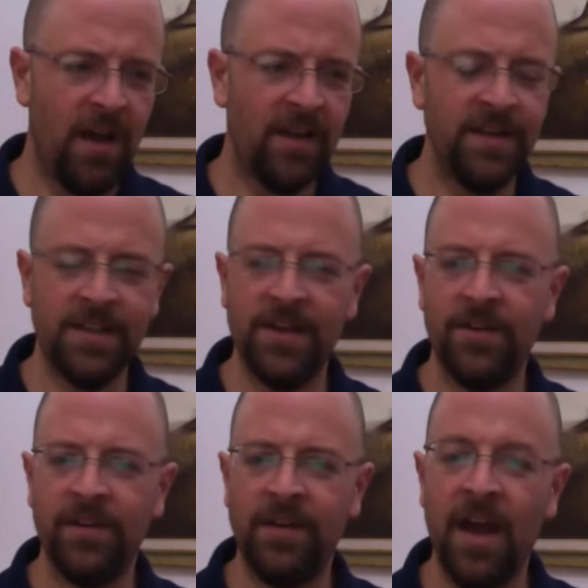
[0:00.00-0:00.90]

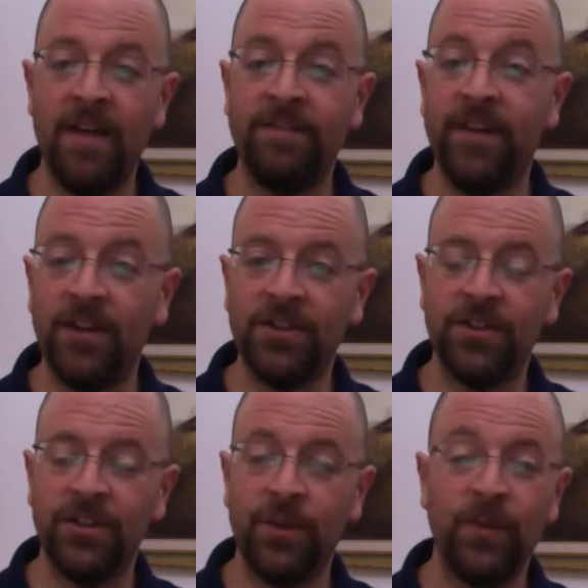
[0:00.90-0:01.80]
considered
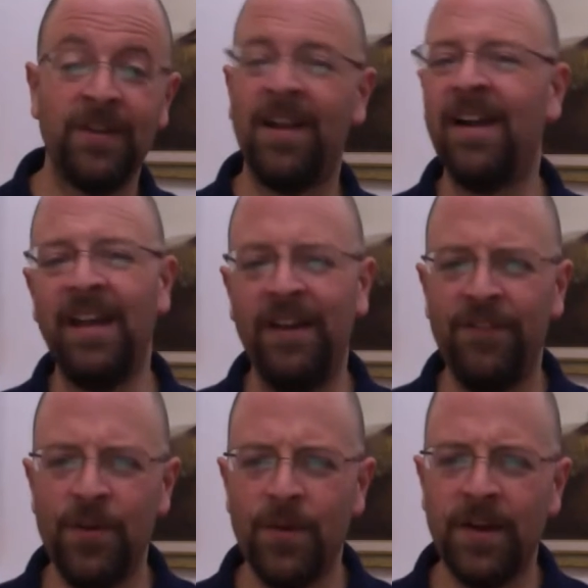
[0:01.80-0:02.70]
non-functional. You were lucky
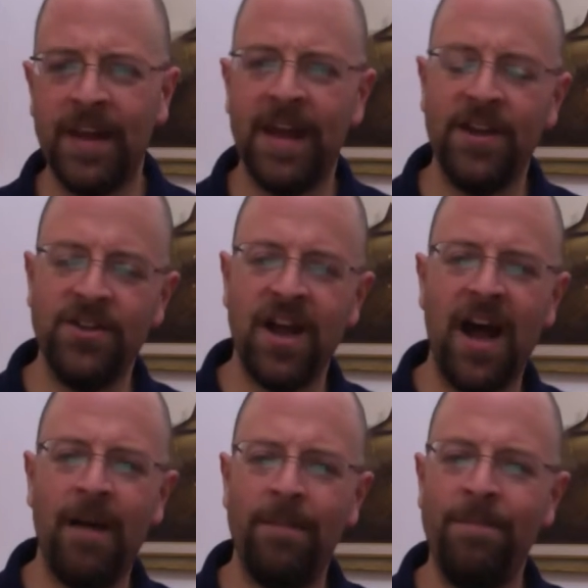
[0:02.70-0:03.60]
if you were to get a
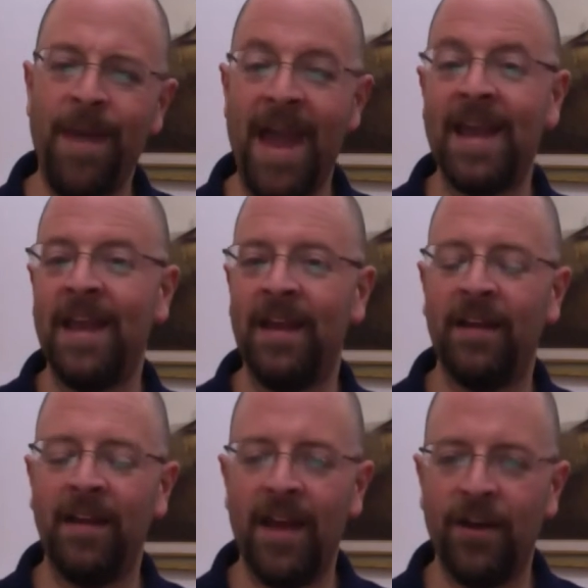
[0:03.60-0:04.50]
job bagging
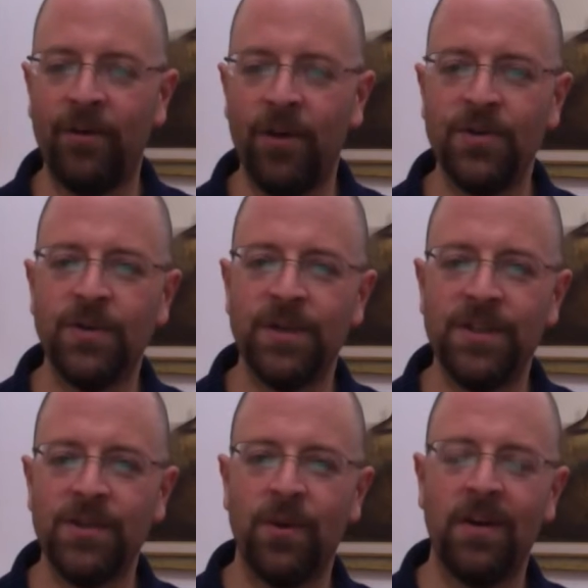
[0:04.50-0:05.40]
at a grocery
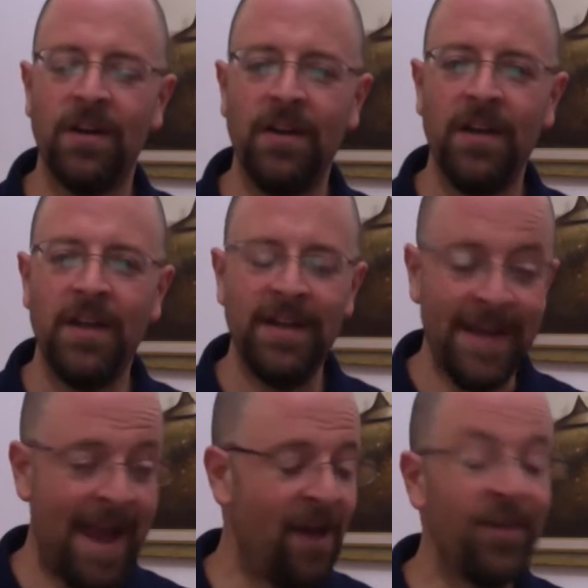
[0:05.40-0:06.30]
store.
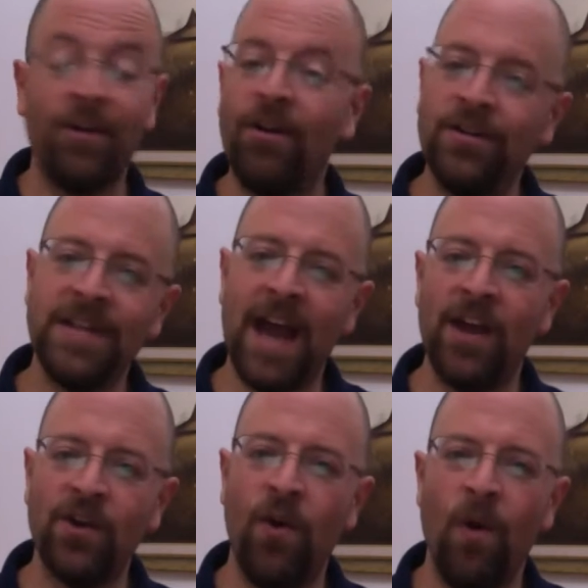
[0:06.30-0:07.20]
Now there are
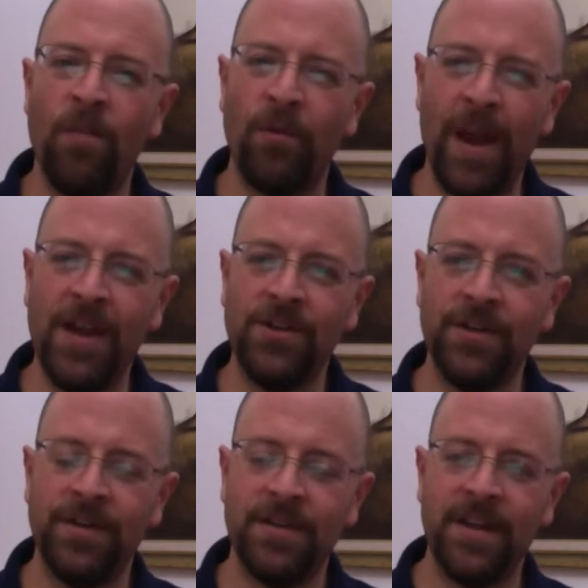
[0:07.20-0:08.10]
entire
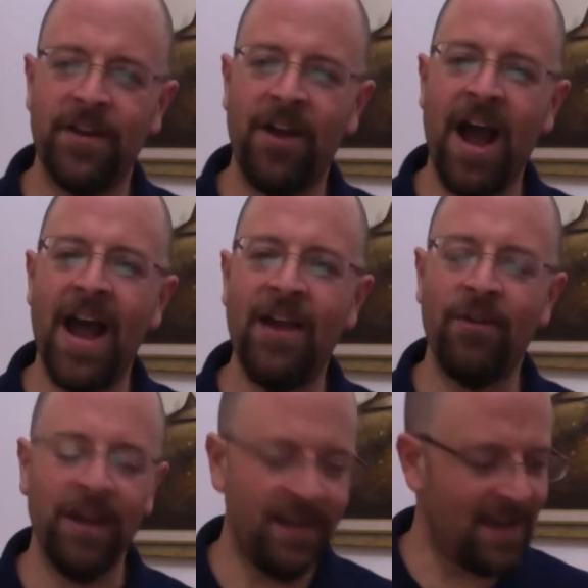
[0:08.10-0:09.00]
corporations that are
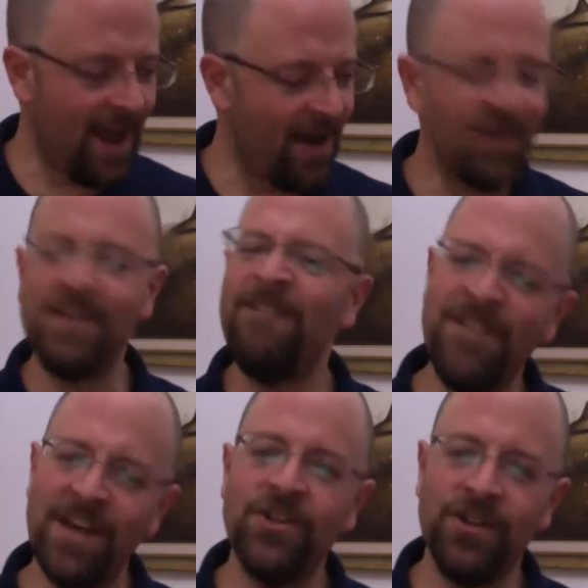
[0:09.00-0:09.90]
hiring entire
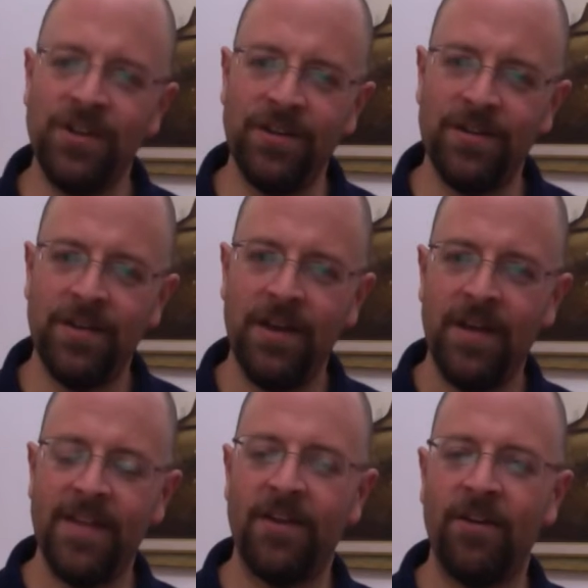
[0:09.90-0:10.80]
divisions
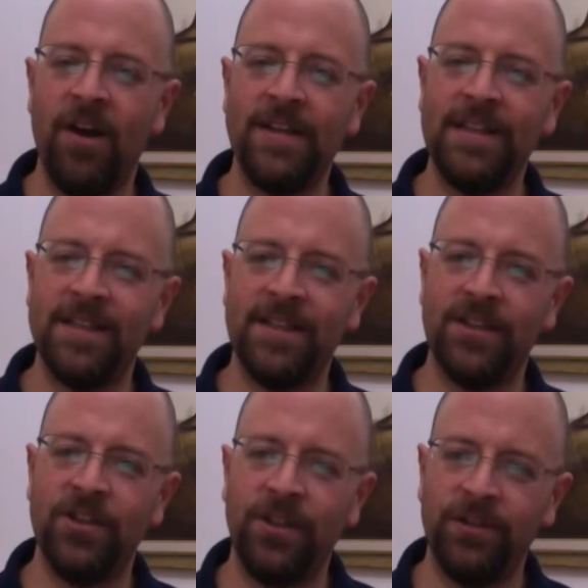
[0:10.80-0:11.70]
that are autistic
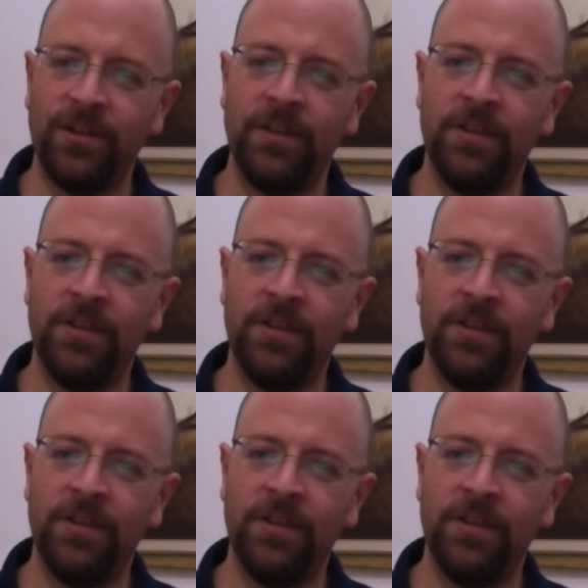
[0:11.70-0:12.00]
children,